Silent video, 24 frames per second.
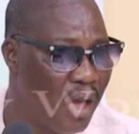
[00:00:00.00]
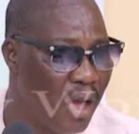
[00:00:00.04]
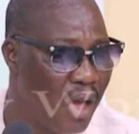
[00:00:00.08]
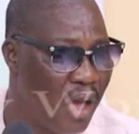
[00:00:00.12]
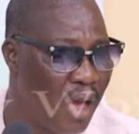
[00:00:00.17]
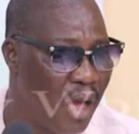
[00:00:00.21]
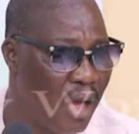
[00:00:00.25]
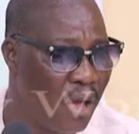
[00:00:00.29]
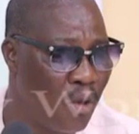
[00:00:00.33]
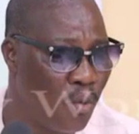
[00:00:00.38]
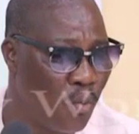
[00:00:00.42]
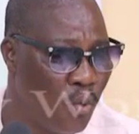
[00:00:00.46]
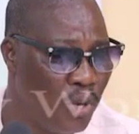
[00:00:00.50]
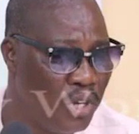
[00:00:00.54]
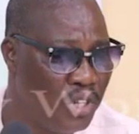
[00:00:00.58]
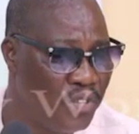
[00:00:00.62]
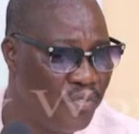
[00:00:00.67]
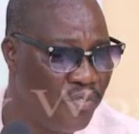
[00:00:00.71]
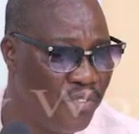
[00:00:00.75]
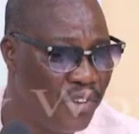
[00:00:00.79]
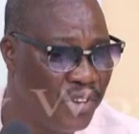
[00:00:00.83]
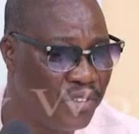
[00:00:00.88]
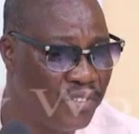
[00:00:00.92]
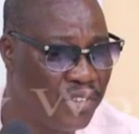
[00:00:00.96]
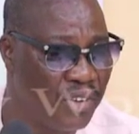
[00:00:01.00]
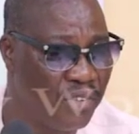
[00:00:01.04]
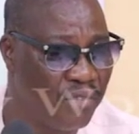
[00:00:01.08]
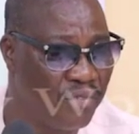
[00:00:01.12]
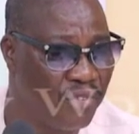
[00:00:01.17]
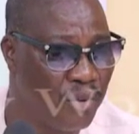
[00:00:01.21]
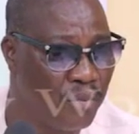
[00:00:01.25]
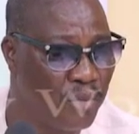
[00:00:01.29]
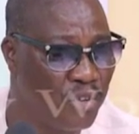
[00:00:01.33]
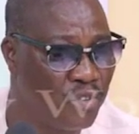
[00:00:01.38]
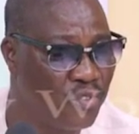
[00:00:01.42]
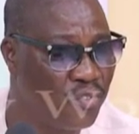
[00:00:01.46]
I wish first and
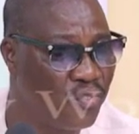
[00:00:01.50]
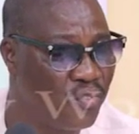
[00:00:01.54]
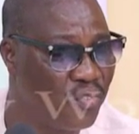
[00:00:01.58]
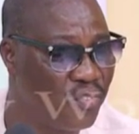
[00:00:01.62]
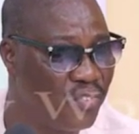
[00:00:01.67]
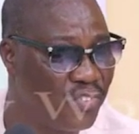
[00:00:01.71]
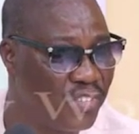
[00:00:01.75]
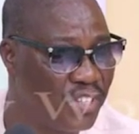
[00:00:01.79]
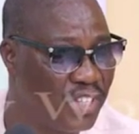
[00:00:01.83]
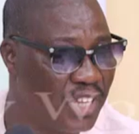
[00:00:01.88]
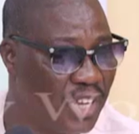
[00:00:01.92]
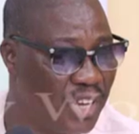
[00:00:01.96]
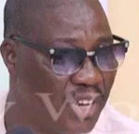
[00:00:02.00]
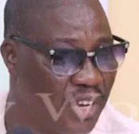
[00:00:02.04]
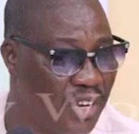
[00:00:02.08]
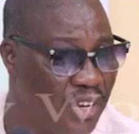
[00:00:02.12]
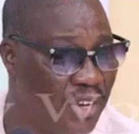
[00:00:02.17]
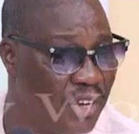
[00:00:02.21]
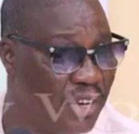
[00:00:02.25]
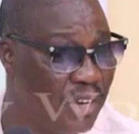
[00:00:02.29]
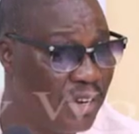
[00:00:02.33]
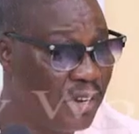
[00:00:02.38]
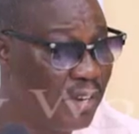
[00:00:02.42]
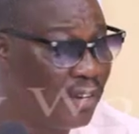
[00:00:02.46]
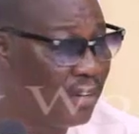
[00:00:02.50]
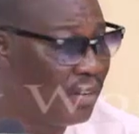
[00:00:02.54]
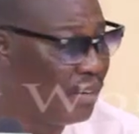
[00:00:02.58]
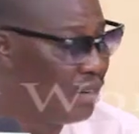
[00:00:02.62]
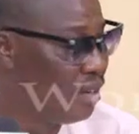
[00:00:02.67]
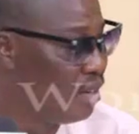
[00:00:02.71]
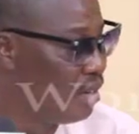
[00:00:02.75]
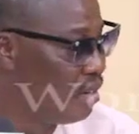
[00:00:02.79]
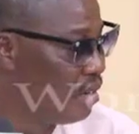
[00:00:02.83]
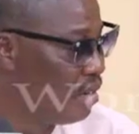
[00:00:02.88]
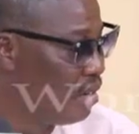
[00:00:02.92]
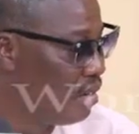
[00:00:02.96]
foremost to state
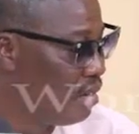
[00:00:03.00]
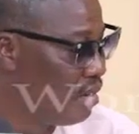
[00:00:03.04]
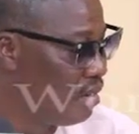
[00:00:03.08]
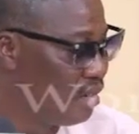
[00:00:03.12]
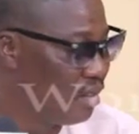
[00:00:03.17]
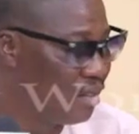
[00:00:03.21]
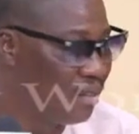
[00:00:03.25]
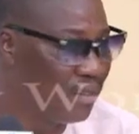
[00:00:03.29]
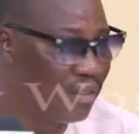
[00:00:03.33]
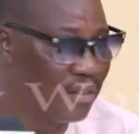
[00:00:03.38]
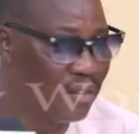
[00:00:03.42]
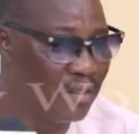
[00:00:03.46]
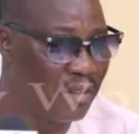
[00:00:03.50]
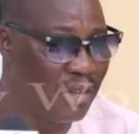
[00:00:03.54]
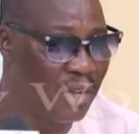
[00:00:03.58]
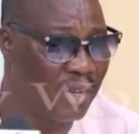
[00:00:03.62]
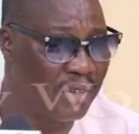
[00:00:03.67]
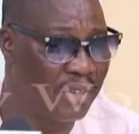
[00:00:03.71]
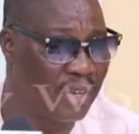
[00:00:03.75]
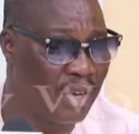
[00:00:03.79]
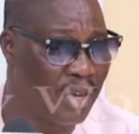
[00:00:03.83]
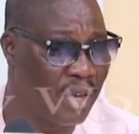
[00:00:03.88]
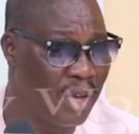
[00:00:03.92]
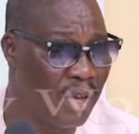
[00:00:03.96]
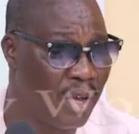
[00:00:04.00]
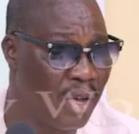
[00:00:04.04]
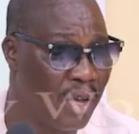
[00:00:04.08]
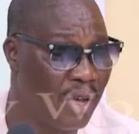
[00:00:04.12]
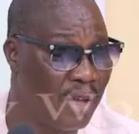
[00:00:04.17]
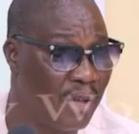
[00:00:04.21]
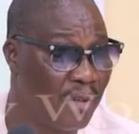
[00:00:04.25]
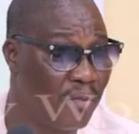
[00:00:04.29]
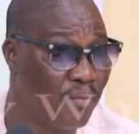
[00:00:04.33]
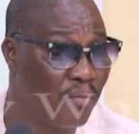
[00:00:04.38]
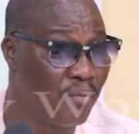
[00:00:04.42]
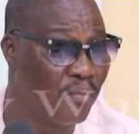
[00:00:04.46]
that
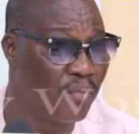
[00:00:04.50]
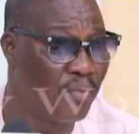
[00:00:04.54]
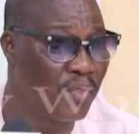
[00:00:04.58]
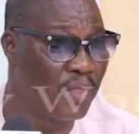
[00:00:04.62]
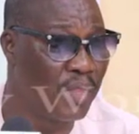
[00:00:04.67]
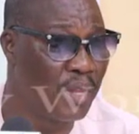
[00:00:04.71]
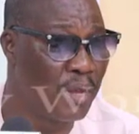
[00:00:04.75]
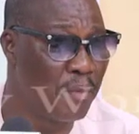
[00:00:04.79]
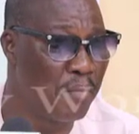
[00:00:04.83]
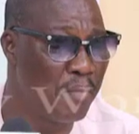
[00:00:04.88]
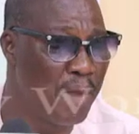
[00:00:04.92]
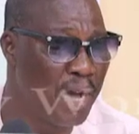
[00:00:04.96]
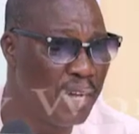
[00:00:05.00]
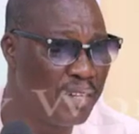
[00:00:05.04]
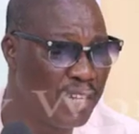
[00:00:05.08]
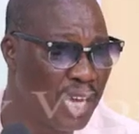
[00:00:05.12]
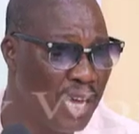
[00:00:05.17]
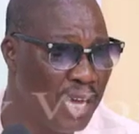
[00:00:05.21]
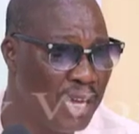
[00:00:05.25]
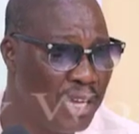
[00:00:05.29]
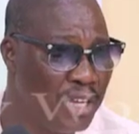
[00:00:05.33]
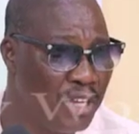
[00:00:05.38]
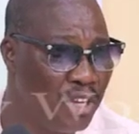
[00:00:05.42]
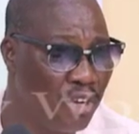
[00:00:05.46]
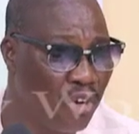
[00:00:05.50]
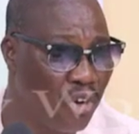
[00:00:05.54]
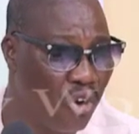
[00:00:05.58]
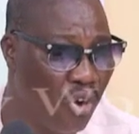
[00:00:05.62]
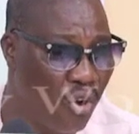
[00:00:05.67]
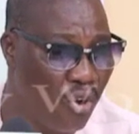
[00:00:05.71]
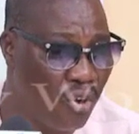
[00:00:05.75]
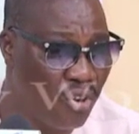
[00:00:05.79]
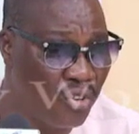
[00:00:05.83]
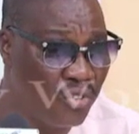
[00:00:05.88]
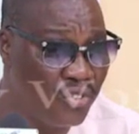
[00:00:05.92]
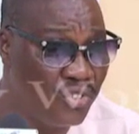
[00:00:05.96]
the matter in
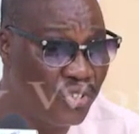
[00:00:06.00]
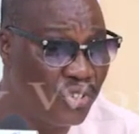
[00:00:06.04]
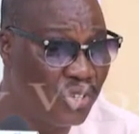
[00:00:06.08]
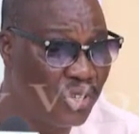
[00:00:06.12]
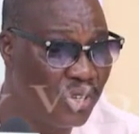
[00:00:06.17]
court,